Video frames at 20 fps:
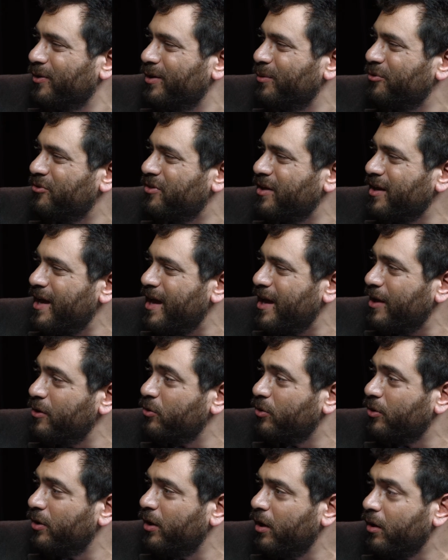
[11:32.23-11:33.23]
He was the guy
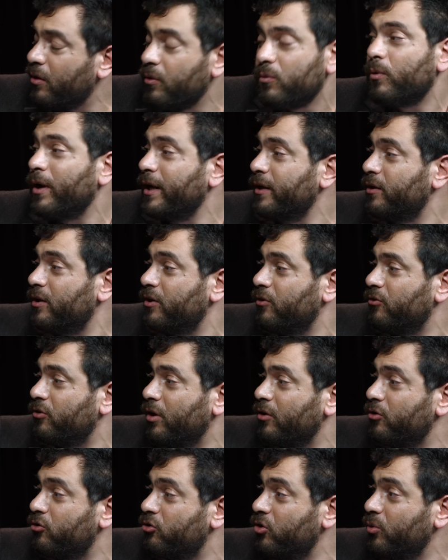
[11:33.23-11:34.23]
who couldn't light his
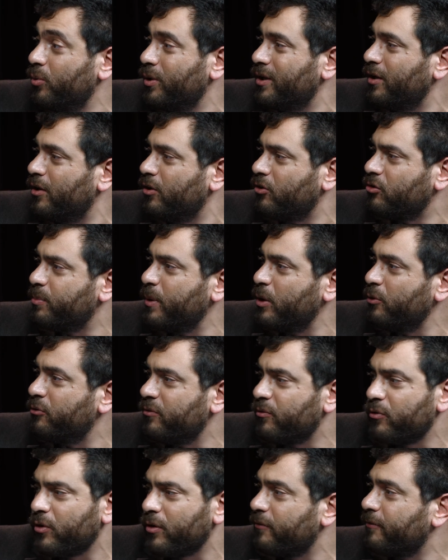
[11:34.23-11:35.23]
shoe with the
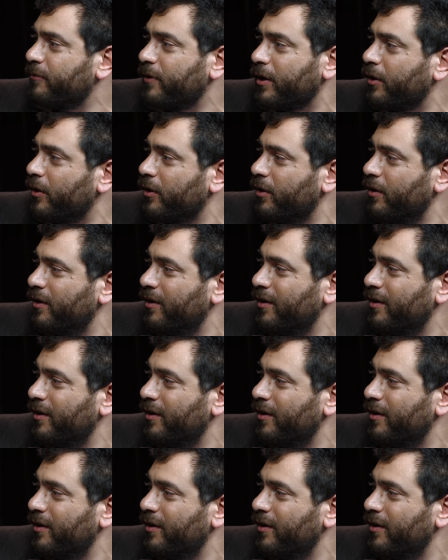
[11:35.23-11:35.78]
explosives on fire,